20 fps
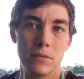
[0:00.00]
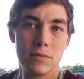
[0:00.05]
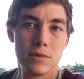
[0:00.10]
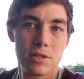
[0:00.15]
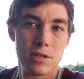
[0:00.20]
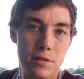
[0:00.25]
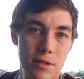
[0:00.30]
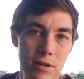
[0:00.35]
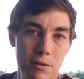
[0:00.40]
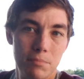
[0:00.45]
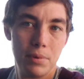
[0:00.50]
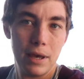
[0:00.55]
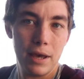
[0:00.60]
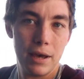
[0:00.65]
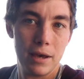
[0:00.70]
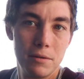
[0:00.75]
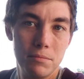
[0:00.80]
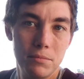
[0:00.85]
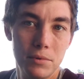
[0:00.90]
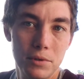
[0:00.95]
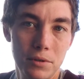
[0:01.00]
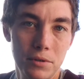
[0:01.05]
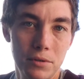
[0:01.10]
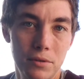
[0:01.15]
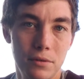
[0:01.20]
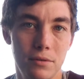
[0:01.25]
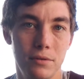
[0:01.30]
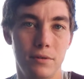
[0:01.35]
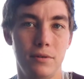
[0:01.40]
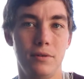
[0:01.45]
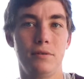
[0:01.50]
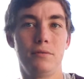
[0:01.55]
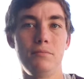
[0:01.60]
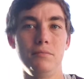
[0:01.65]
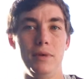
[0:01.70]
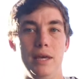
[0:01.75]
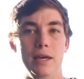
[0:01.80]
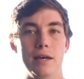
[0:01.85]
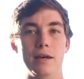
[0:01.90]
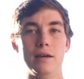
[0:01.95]
She's in a bad mood. Oh
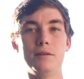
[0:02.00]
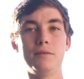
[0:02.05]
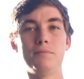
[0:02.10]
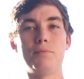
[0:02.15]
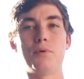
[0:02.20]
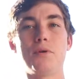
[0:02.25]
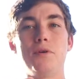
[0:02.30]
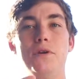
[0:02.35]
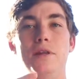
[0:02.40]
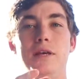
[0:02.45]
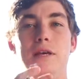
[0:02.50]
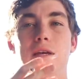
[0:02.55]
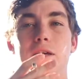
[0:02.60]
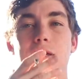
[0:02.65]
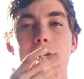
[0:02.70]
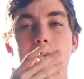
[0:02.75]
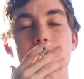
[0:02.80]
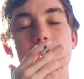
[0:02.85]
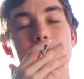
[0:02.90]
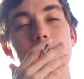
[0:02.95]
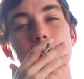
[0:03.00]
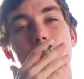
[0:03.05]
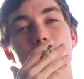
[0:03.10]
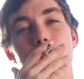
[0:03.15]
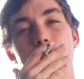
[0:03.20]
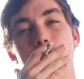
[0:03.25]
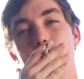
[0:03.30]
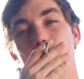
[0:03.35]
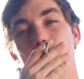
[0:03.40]
man, poor Dinky. So